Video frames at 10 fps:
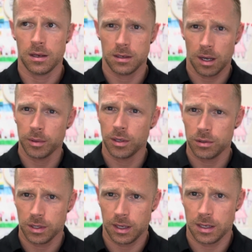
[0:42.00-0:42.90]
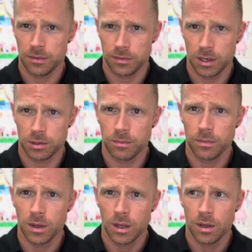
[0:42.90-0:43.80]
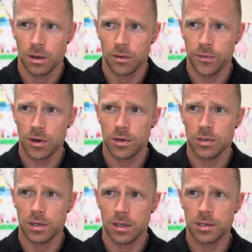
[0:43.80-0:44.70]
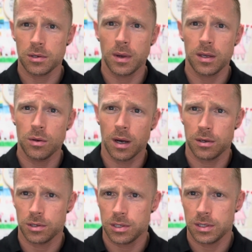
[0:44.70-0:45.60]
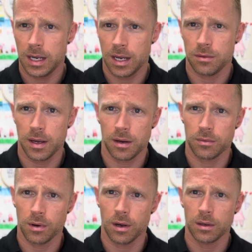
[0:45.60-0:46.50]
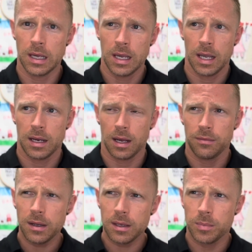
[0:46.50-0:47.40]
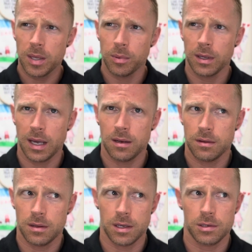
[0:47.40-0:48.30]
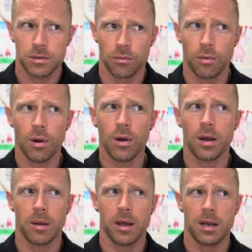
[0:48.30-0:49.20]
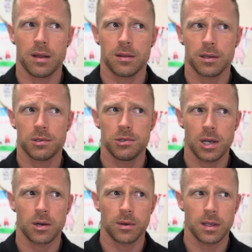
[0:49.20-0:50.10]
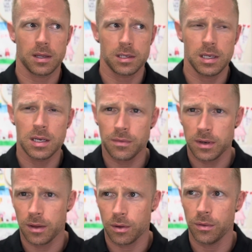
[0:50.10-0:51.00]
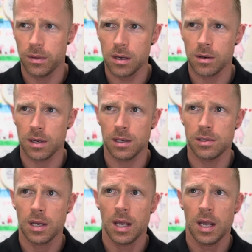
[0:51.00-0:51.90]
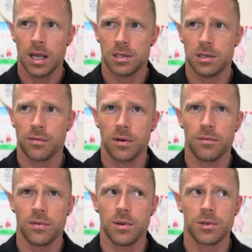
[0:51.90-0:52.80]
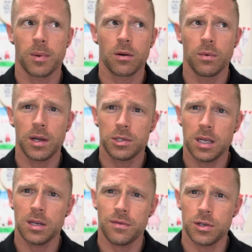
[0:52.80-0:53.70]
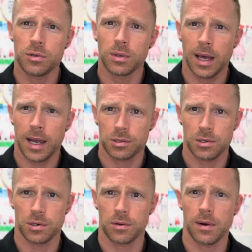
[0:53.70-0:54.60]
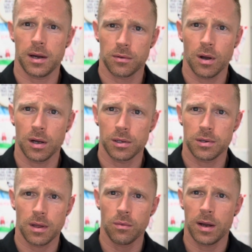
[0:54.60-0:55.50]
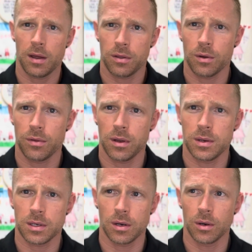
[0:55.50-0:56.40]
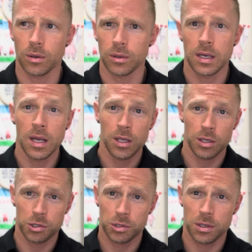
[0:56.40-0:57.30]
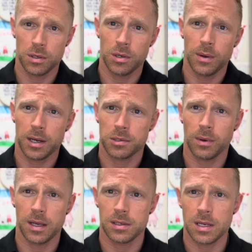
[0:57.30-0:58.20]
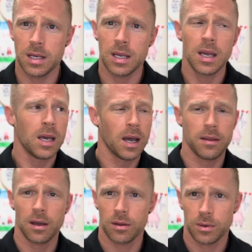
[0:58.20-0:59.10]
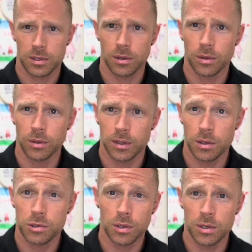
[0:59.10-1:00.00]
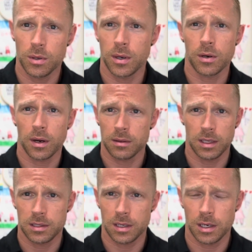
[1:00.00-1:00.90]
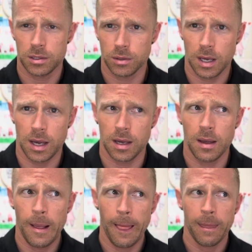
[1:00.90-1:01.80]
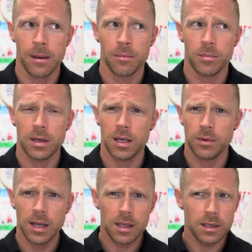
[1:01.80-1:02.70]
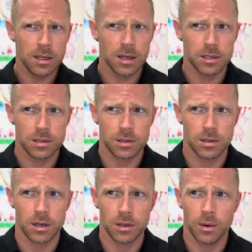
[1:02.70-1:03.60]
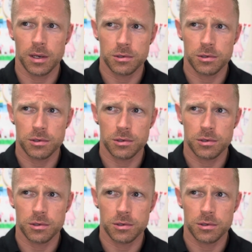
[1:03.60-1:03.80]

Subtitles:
A couple notes on that definition. First, this is a way you understand right and wrong. And I find that people get this wrong about ethics generally. They see different ethical theories as different views about which individual actions are right or wrong. So that one ethical theory is going to hold you shouldn't do X, Y, and Z, and the other one's going to hold that you should do it, or at least that it's okay. But in reality, that's not quite